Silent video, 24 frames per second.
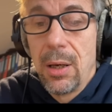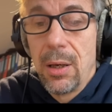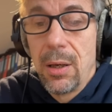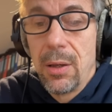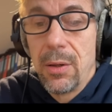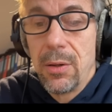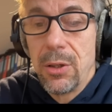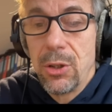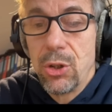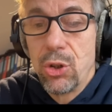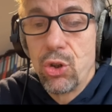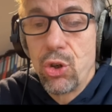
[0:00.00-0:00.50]

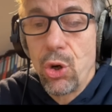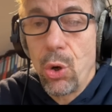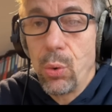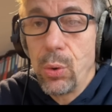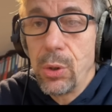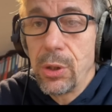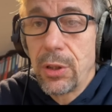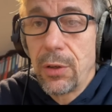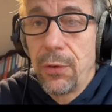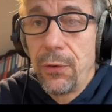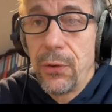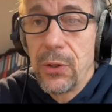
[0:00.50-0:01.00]
the
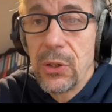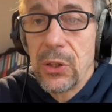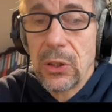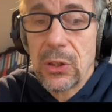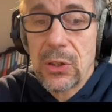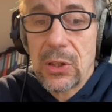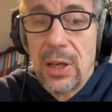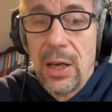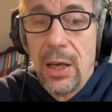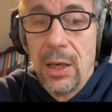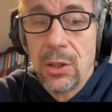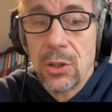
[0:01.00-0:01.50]
Jolt
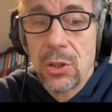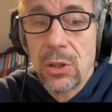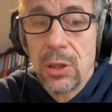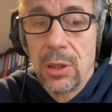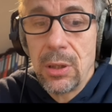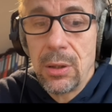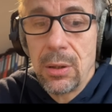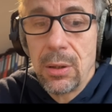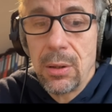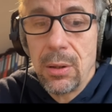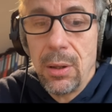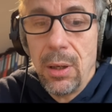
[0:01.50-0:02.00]
physics
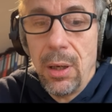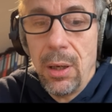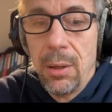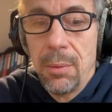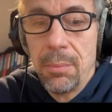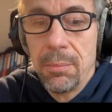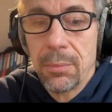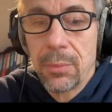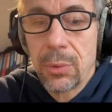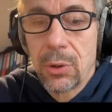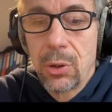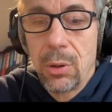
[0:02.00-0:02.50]
engine,
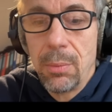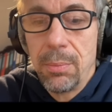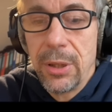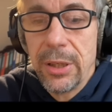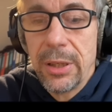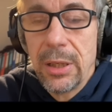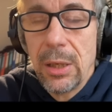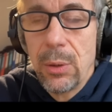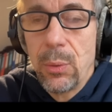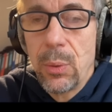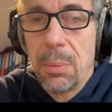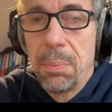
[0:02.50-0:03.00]

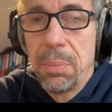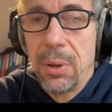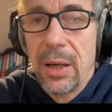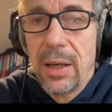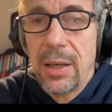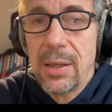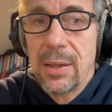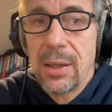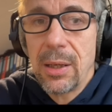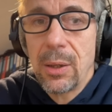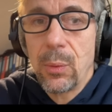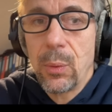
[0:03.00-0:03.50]
completely
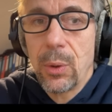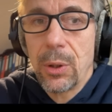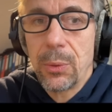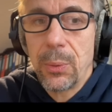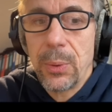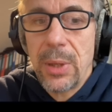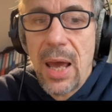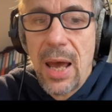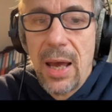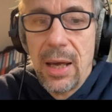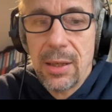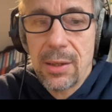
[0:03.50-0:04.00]
replacing what
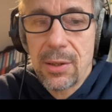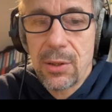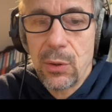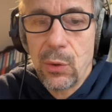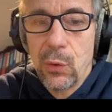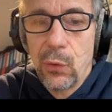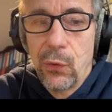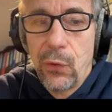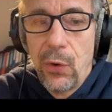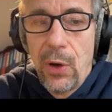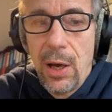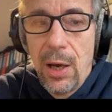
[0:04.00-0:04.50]
we had so
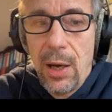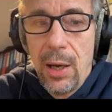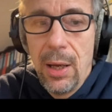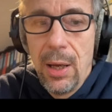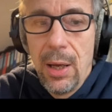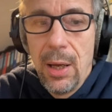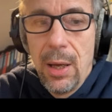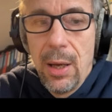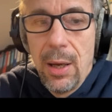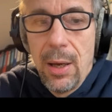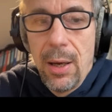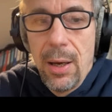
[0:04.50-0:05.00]
far,
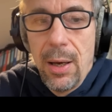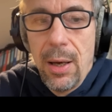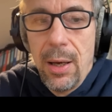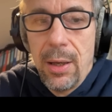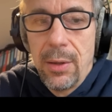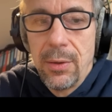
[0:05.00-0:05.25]
and